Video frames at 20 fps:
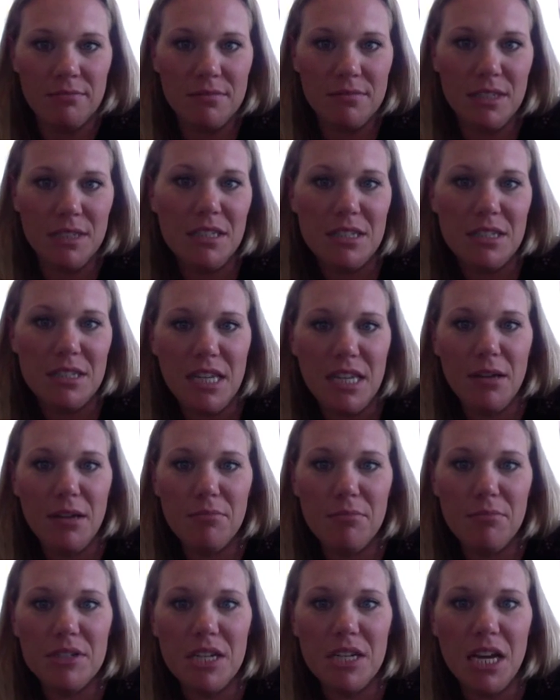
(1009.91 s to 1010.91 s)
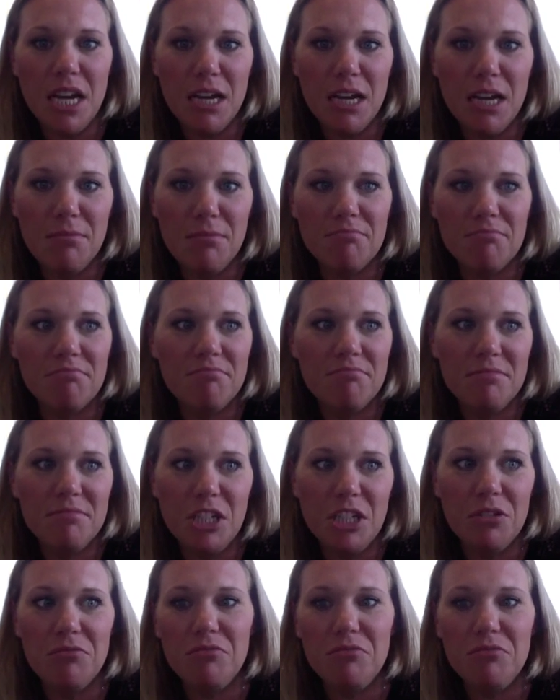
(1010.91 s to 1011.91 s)
It seemed,
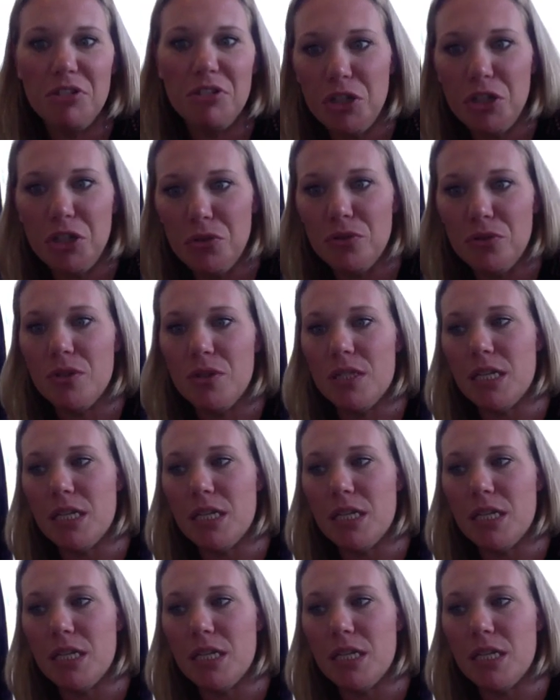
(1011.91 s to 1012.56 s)
nudes